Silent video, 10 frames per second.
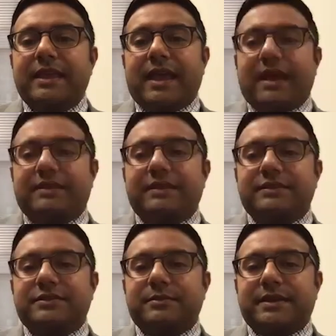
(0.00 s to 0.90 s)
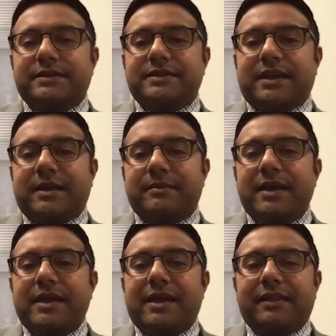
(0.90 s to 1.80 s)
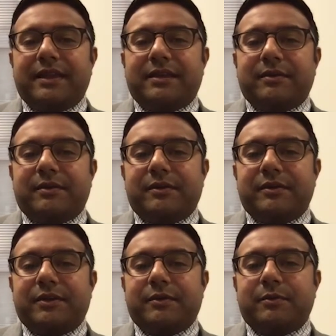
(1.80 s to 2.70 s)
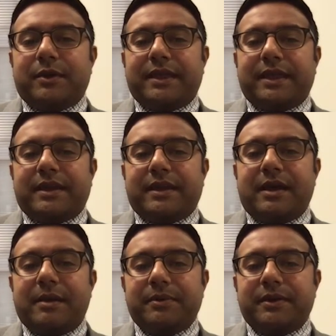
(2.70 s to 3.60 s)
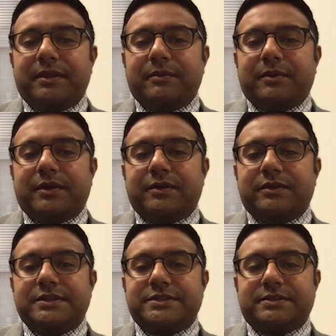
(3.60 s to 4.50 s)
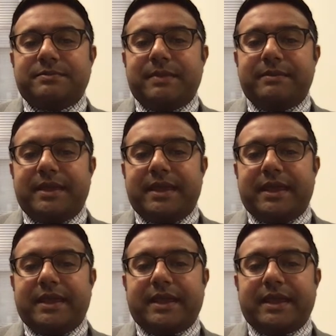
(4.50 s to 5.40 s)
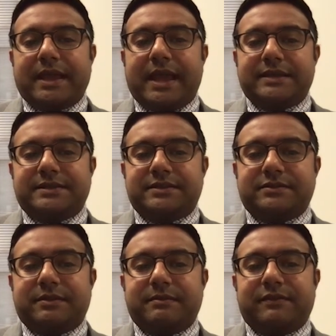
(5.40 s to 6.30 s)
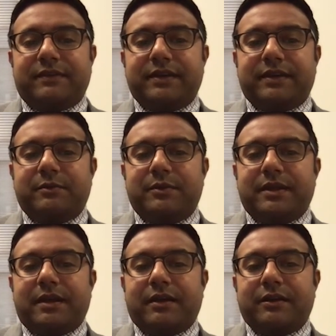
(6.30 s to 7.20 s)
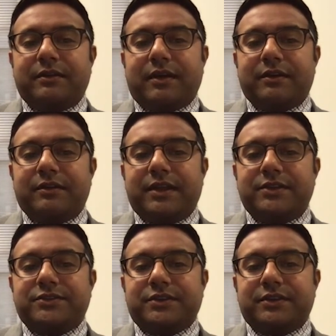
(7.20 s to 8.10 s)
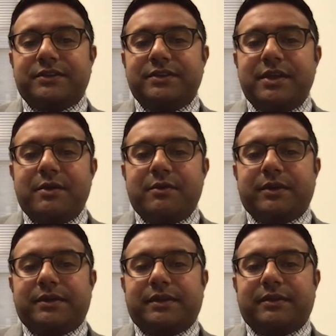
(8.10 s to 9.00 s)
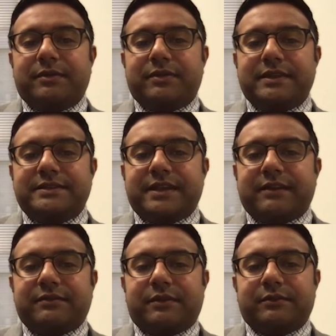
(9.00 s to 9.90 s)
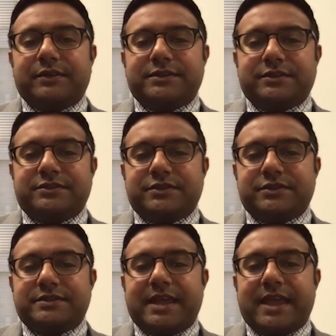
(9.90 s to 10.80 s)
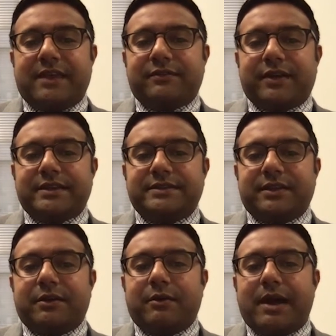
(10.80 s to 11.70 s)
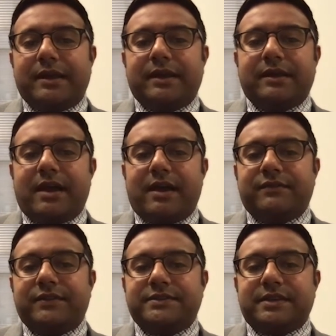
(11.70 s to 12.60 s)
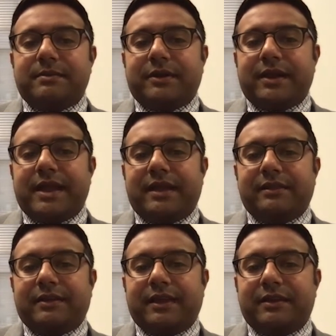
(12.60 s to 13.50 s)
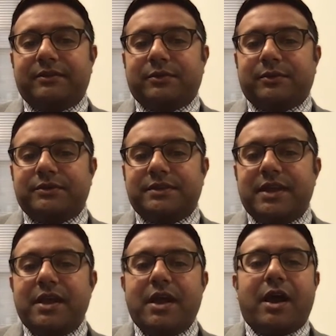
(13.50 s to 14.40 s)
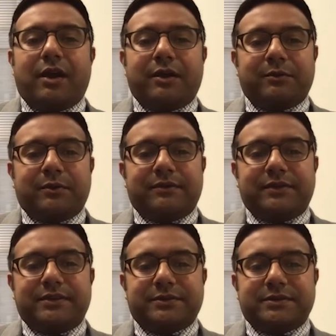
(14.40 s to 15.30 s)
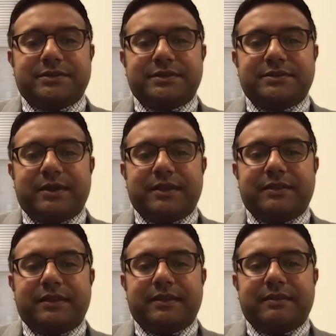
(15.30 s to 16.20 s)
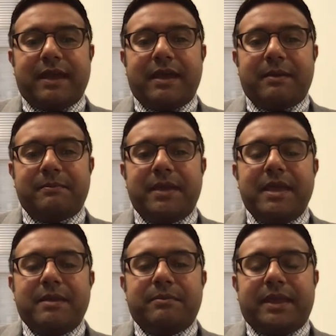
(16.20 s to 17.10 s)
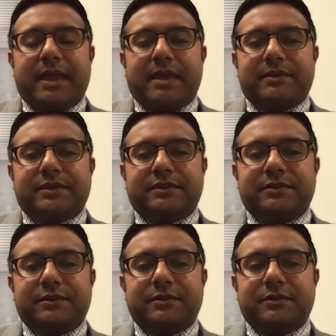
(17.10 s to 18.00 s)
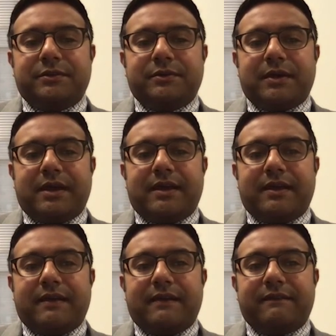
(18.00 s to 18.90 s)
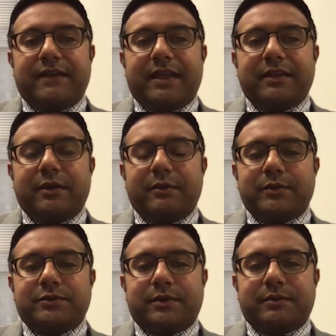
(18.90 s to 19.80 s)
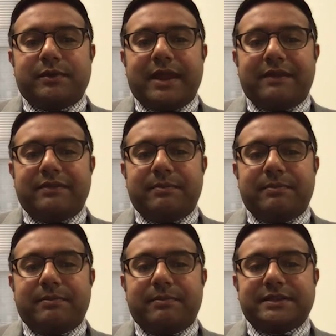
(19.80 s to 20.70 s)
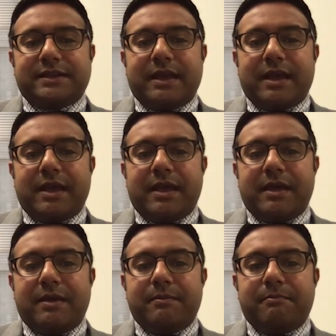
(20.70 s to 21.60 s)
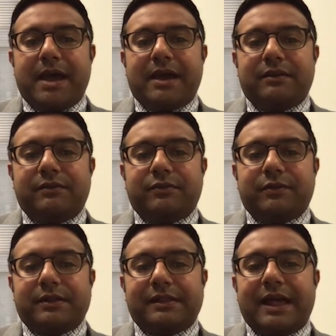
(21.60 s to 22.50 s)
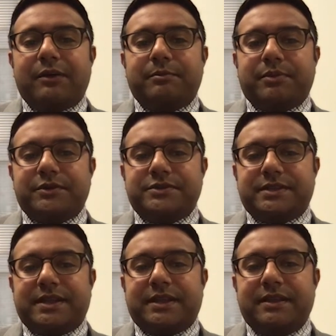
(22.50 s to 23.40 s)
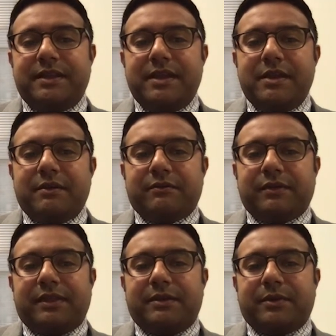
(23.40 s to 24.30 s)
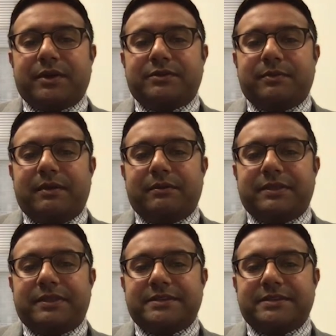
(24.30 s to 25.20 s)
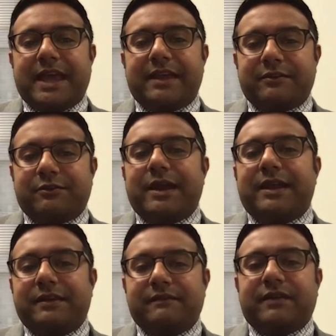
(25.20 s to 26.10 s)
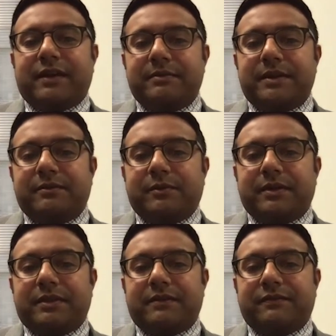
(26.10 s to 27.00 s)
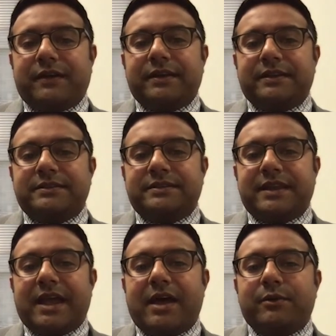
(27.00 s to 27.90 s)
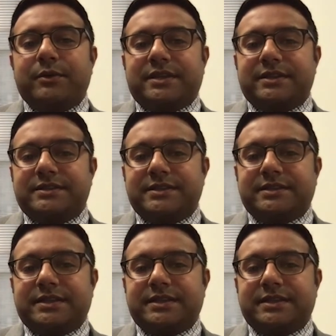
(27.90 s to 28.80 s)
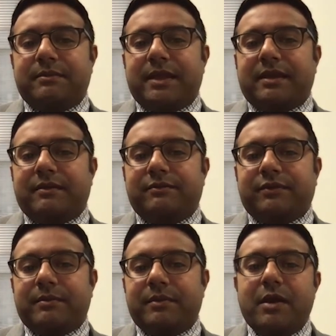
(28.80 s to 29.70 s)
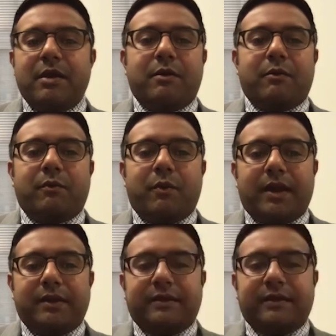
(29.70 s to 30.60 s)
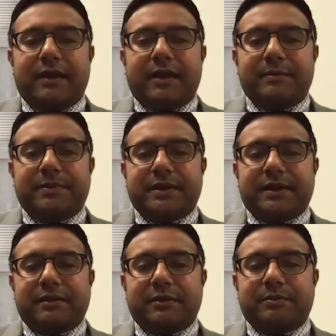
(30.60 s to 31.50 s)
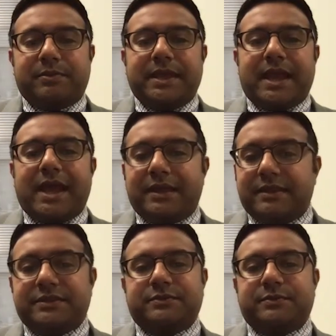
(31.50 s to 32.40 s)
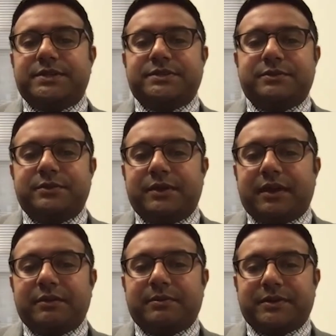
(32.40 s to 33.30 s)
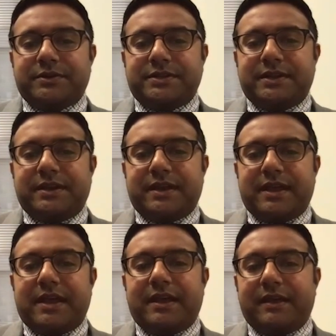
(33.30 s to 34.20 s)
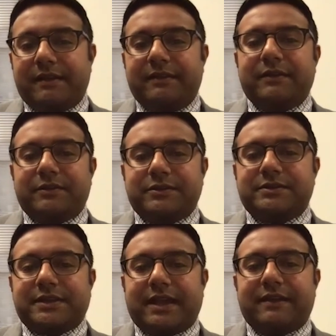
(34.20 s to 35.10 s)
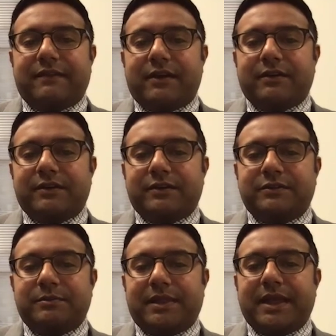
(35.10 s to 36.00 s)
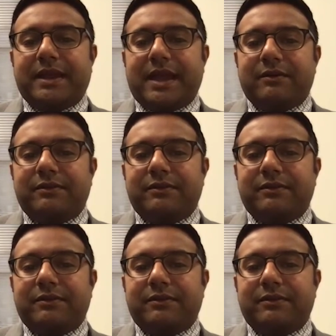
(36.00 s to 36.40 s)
I think so, because unlike, working at a company where it's just maybe a constant stream of funding, our nature is we're dealing with several researchers that have grants that go on and off, and some are allocated towards hardware resources. So I think being able to evaluate which one would have the best model for cloud bursting really works well with this kind of grant environment where the funding is not always consistent and it may come from one particular PI and then switch to another person, so it's kind of harder to plan out.